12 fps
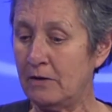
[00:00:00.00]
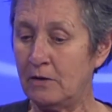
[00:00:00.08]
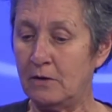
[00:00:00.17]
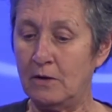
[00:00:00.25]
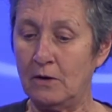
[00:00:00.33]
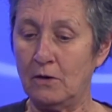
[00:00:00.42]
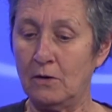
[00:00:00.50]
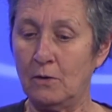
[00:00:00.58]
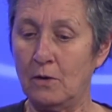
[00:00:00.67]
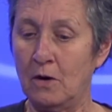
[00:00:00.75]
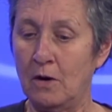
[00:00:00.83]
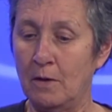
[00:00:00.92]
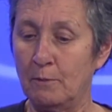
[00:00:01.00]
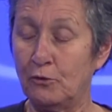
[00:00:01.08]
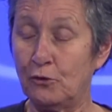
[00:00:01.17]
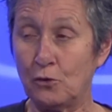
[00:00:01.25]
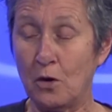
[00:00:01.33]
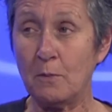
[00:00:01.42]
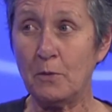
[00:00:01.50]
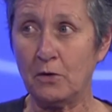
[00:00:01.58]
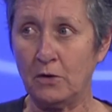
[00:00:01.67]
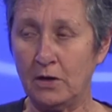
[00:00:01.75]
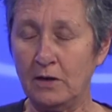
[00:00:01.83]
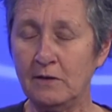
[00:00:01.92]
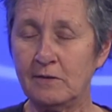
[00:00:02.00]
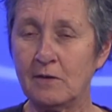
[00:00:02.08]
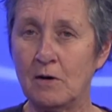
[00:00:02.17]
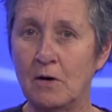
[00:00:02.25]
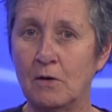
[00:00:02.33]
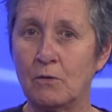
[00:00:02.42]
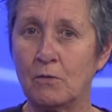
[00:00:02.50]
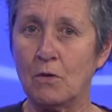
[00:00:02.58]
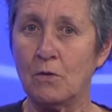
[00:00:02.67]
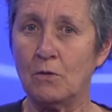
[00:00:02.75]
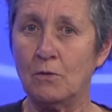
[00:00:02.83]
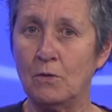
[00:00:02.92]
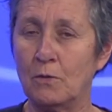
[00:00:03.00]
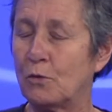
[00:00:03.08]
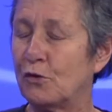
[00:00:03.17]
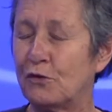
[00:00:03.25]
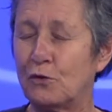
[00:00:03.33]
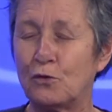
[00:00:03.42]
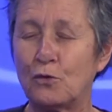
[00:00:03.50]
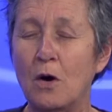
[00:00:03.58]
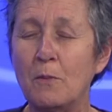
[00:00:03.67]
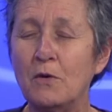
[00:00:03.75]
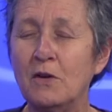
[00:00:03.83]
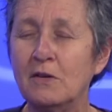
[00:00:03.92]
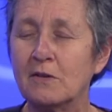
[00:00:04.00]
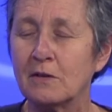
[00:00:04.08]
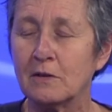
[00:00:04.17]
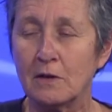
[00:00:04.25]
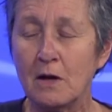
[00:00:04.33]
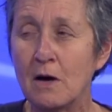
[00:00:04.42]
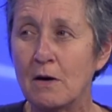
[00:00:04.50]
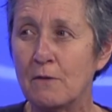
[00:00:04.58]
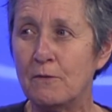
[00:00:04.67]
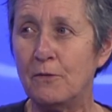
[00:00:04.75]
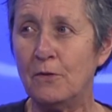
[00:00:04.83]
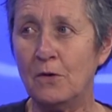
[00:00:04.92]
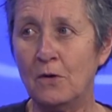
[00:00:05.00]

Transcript: their strawberries are grown, strawberries love